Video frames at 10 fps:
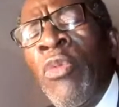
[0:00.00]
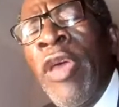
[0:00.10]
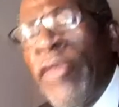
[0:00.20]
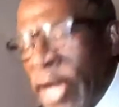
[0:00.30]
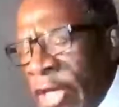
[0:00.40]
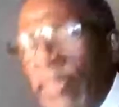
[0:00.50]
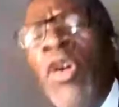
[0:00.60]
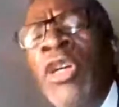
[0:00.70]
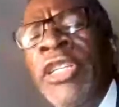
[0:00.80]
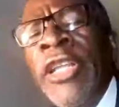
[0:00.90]
already
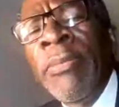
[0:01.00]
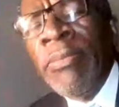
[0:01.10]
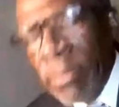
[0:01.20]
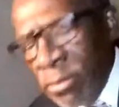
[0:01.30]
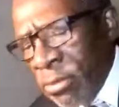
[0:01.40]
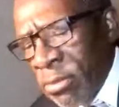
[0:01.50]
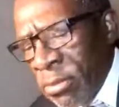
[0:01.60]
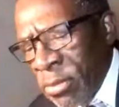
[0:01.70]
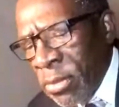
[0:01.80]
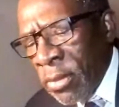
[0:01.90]
found them.
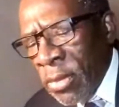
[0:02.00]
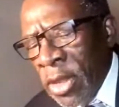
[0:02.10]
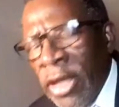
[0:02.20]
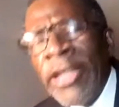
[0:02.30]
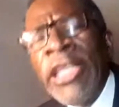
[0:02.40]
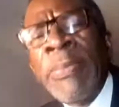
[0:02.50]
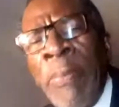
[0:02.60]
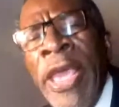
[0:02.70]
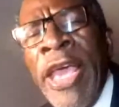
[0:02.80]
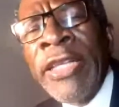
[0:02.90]
This
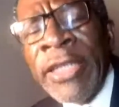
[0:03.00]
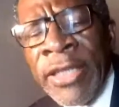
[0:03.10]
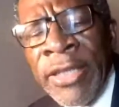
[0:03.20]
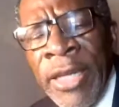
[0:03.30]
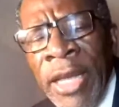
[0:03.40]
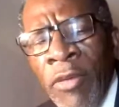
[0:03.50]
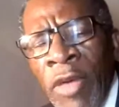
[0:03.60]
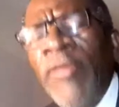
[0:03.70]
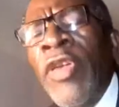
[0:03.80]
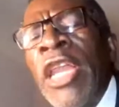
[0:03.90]
PS,
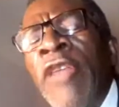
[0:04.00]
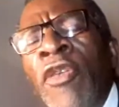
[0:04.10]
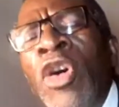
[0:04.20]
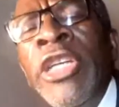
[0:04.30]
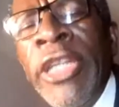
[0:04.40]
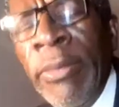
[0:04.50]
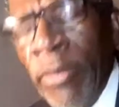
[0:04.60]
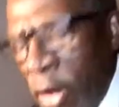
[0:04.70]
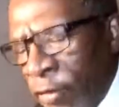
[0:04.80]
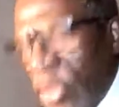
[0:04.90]
we've already found him. We've